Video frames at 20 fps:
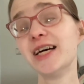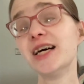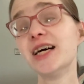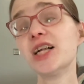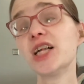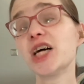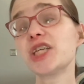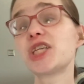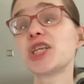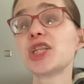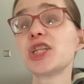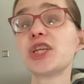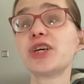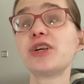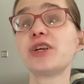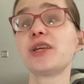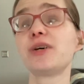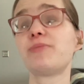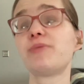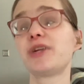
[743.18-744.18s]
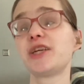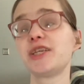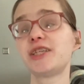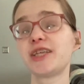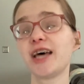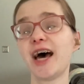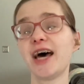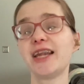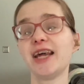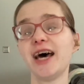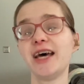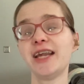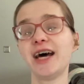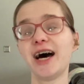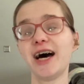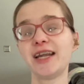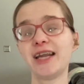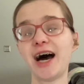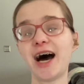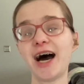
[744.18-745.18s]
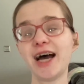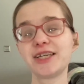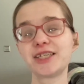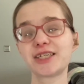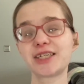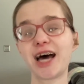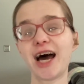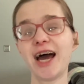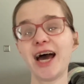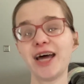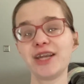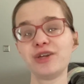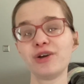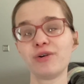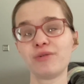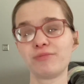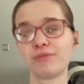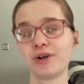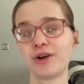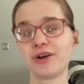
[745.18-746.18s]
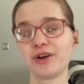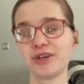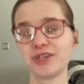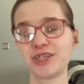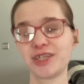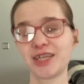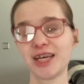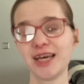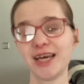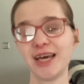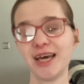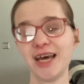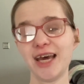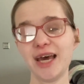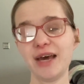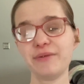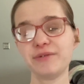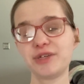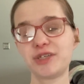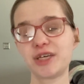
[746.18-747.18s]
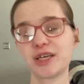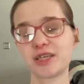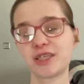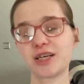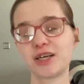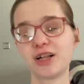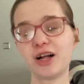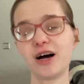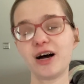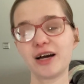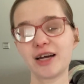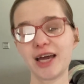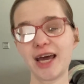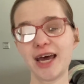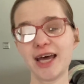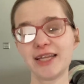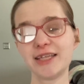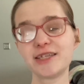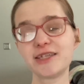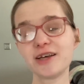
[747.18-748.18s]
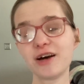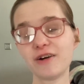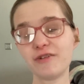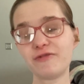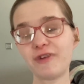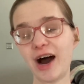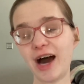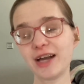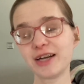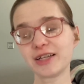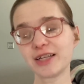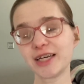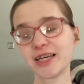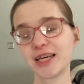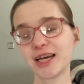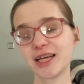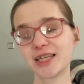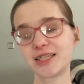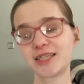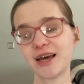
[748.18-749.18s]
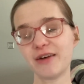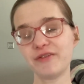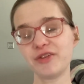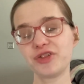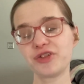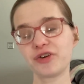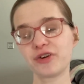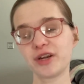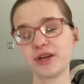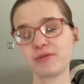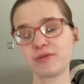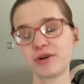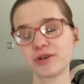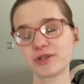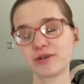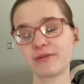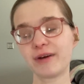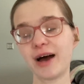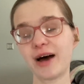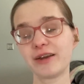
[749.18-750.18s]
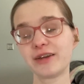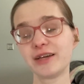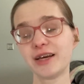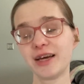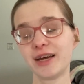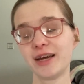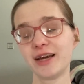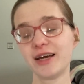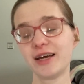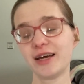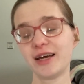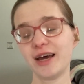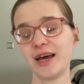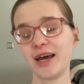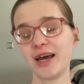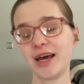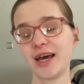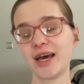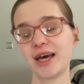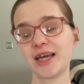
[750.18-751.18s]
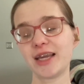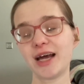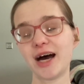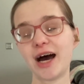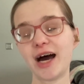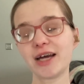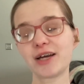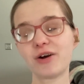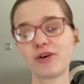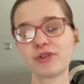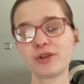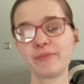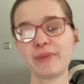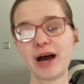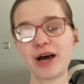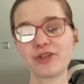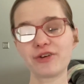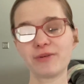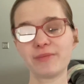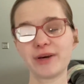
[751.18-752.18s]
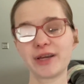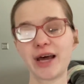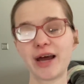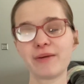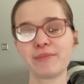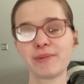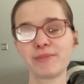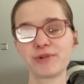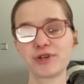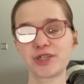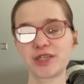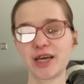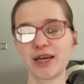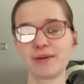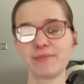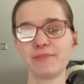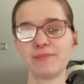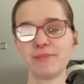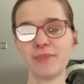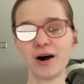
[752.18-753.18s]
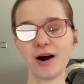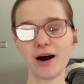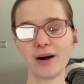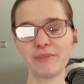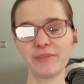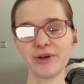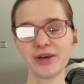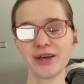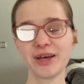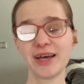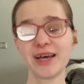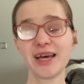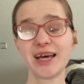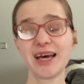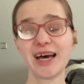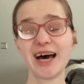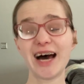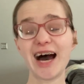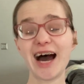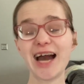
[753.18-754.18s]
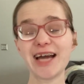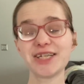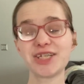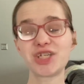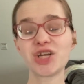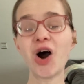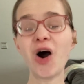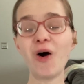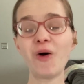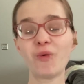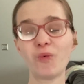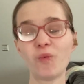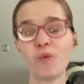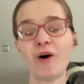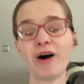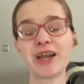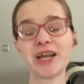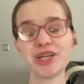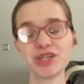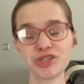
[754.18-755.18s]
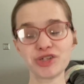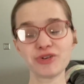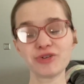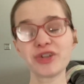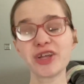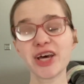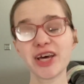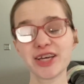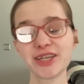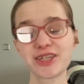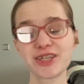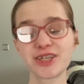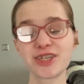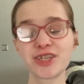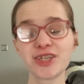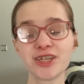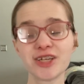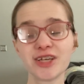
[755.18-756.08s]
That's literally what he said. And I had no words. It was 6 o'clock. And so finally 7:30 rolls around, and I go in the bathroom, and I remember saying, Mom, I don't want to do this.